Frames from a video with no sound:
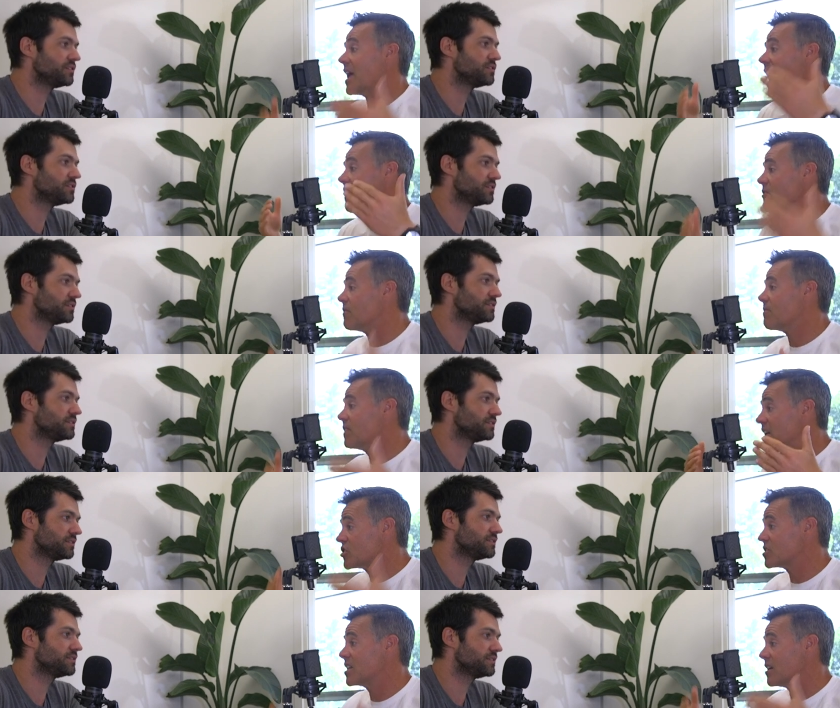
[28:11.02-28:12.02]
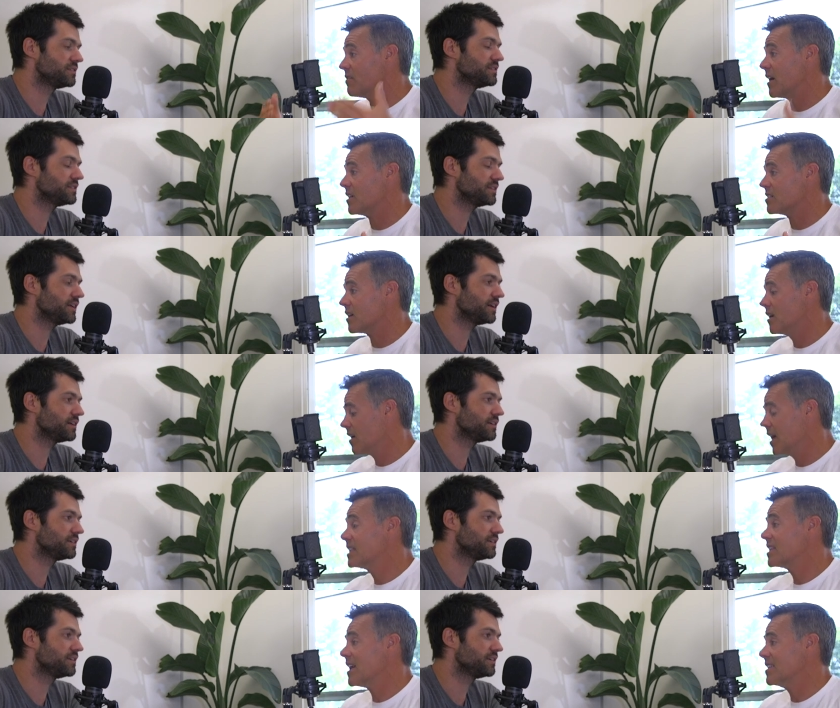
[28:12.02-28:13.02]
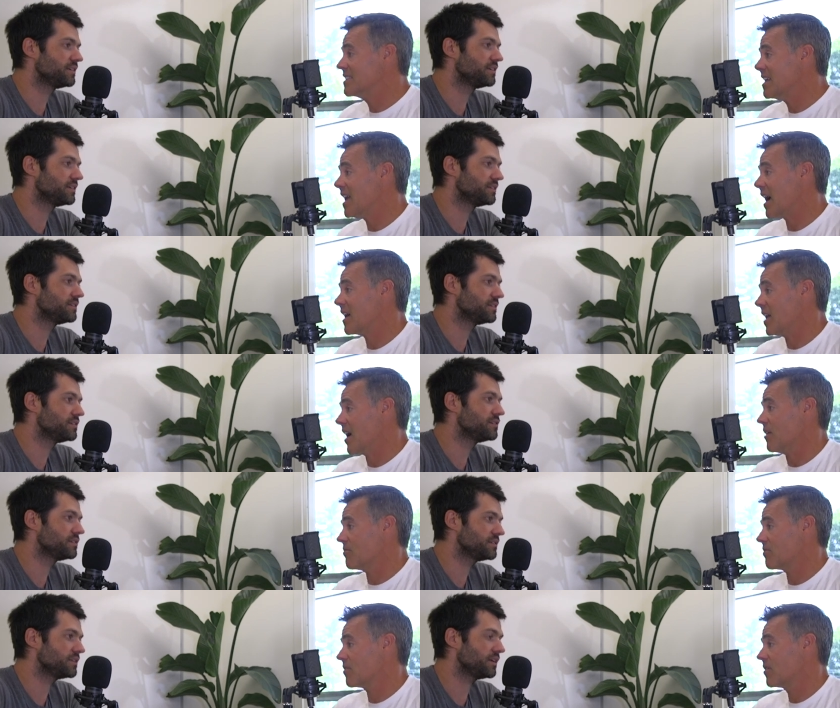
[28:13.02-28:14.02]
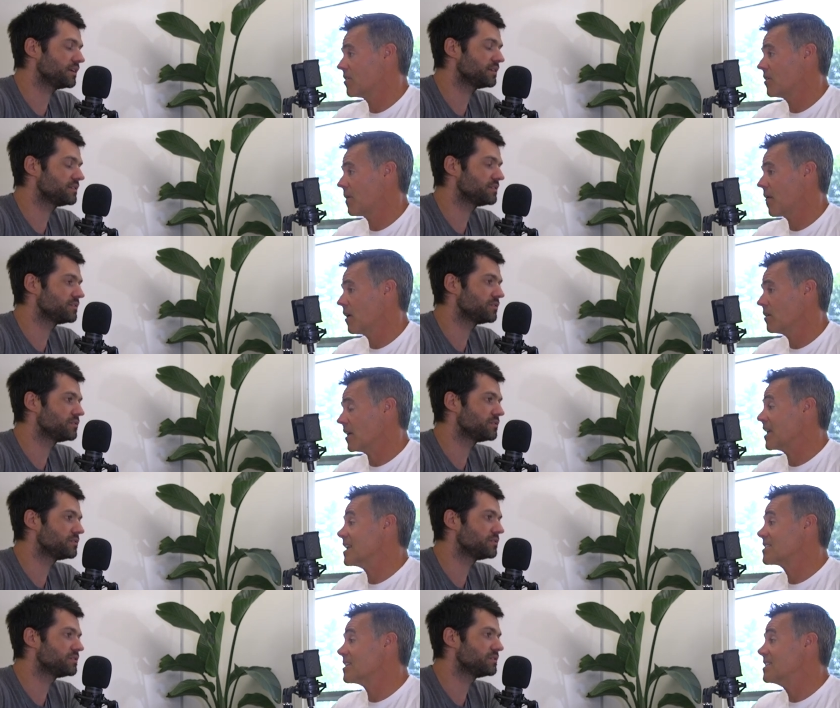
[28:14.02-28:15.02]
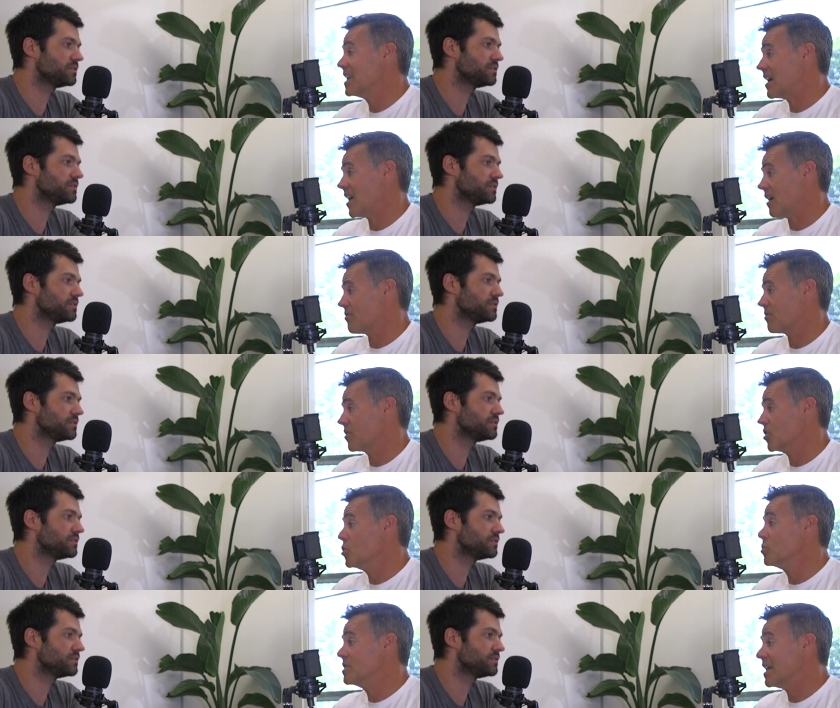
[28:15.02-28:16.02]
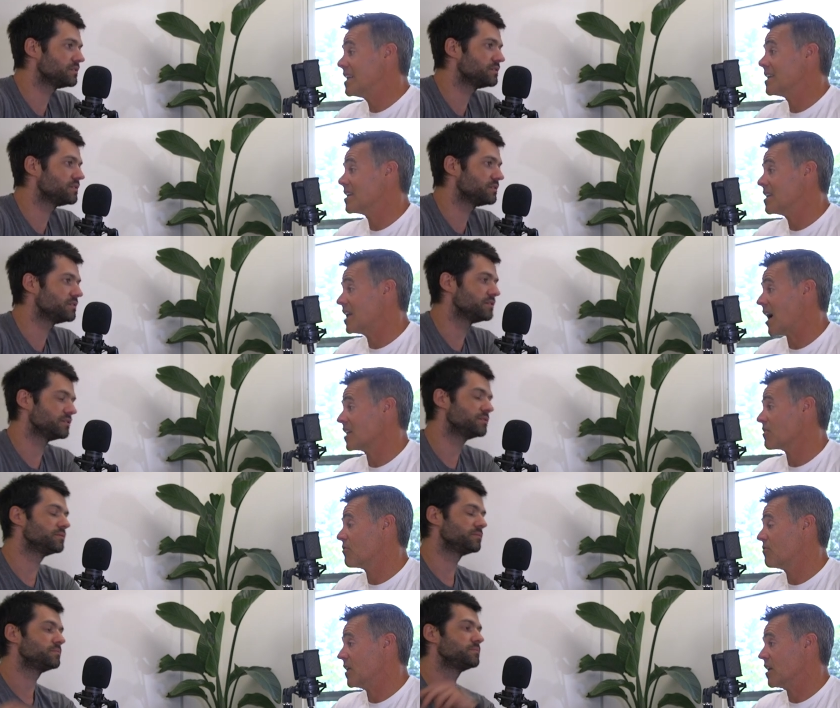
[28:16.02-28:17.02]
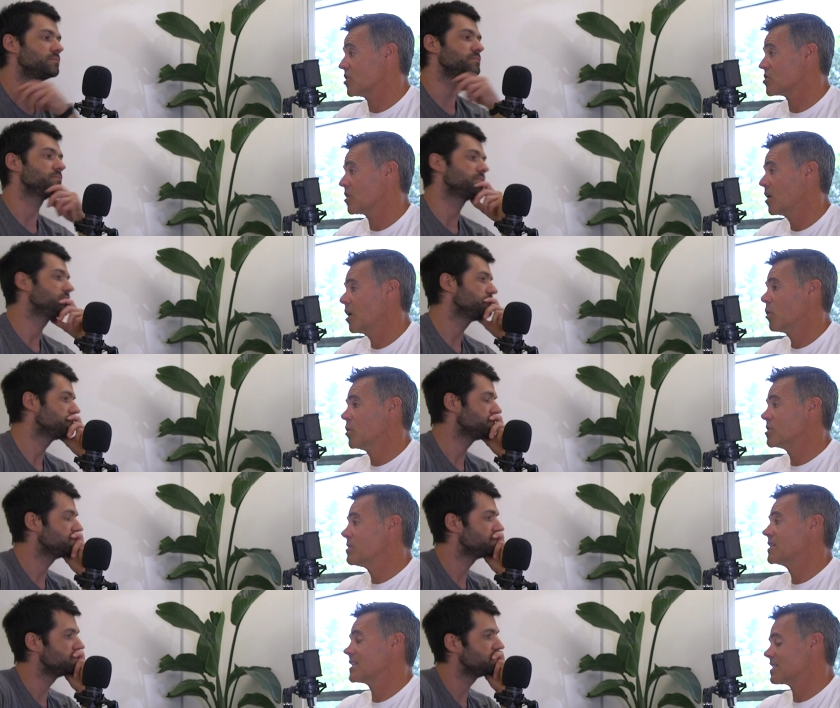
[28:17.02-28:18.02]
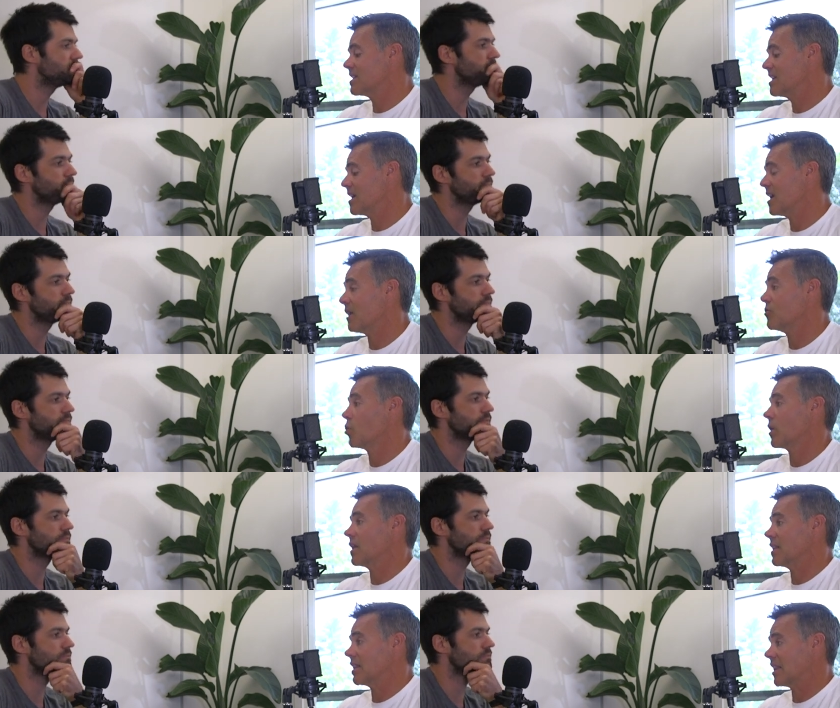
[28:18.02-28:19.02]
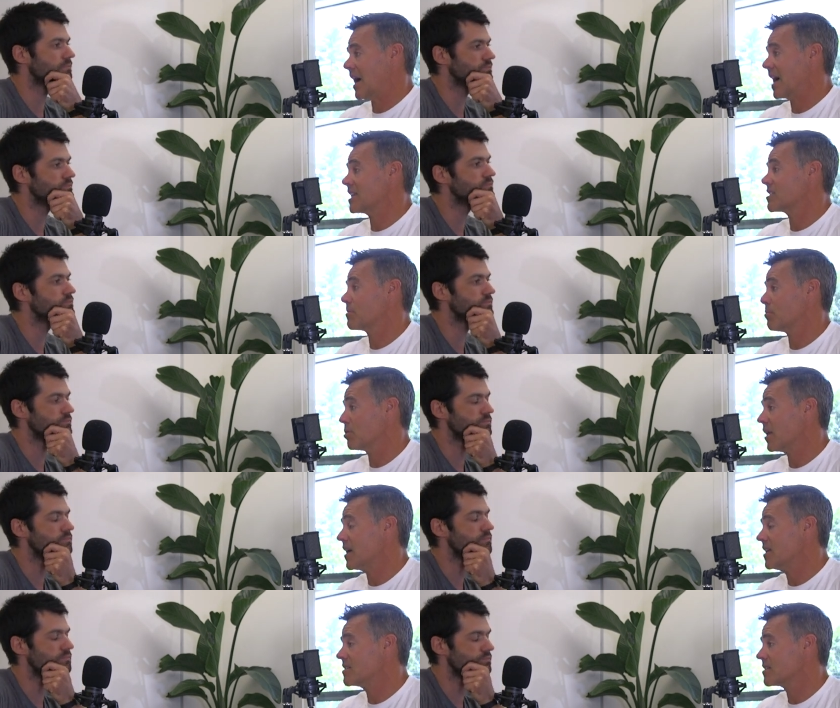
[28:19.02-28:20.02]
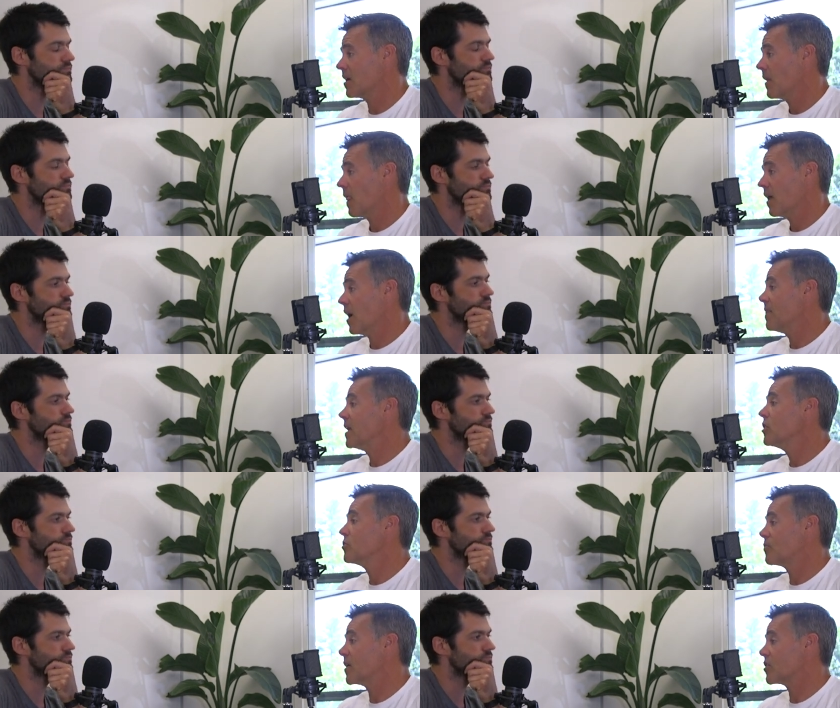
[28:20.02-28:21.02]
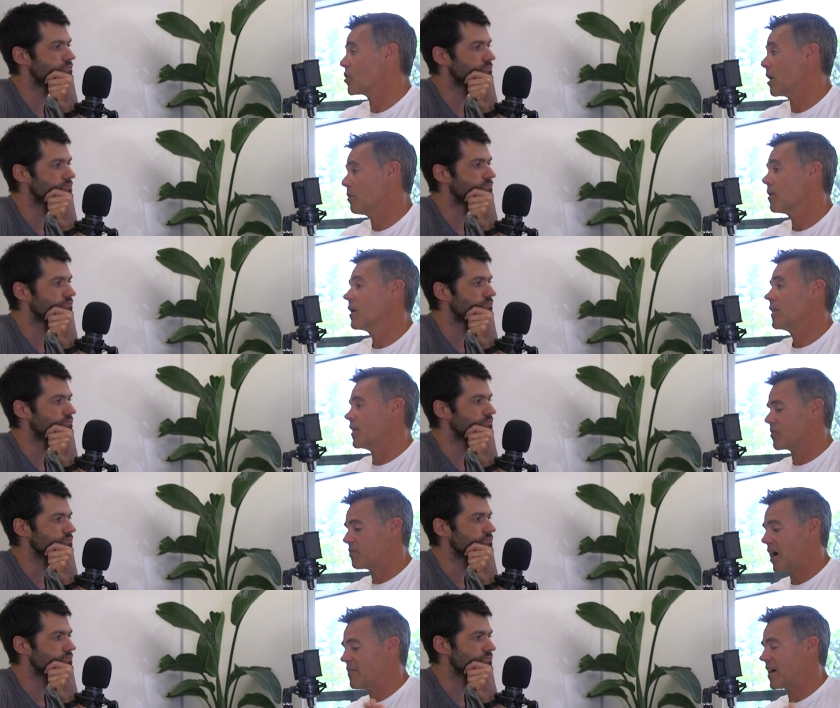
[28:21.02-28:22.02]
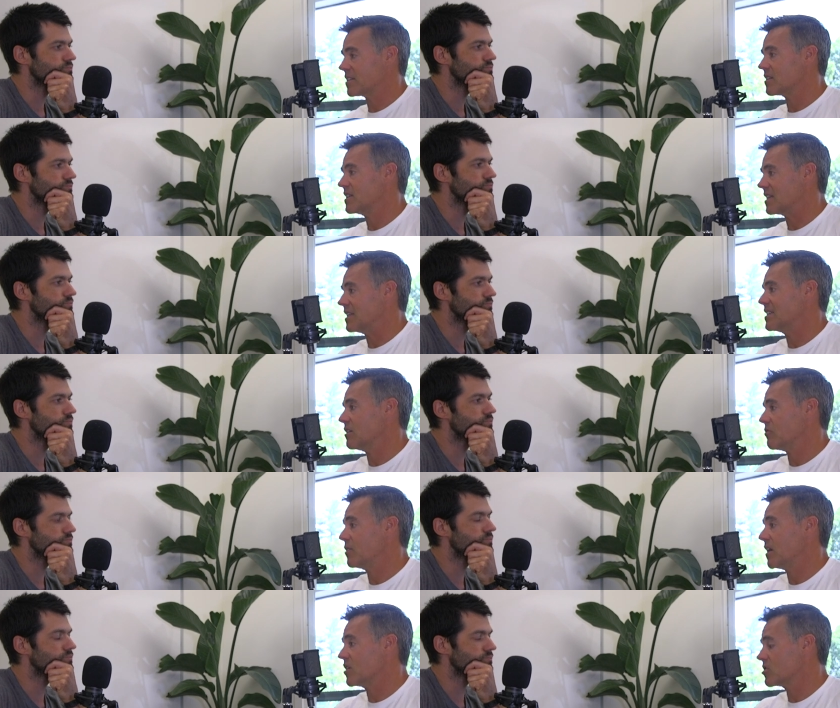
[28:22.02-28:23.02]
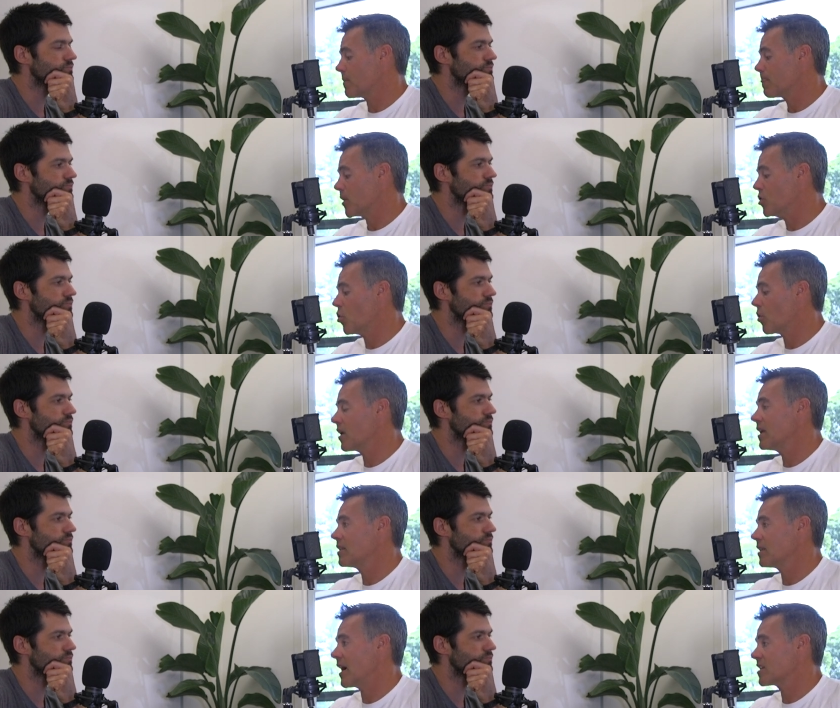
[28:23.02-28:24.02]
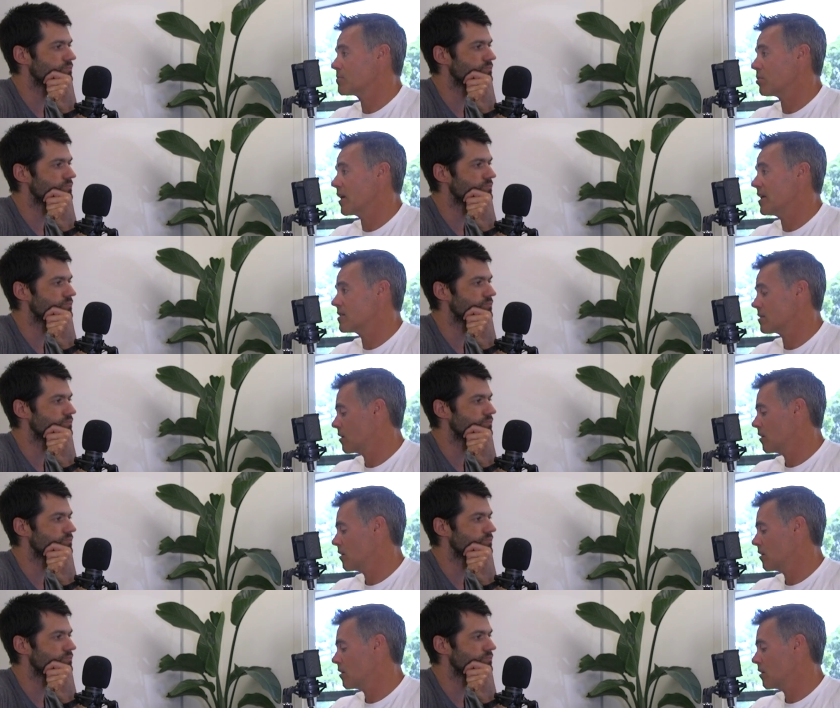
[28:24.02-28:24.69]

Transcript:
Speaker 1: haven't finished the event. Yeah. It's a DNF. Yeah. Like it's a DNF. You did not finish, which means as a DNF, you are in last place. And then you figure out there's five athletes that didn't finish. You're in last place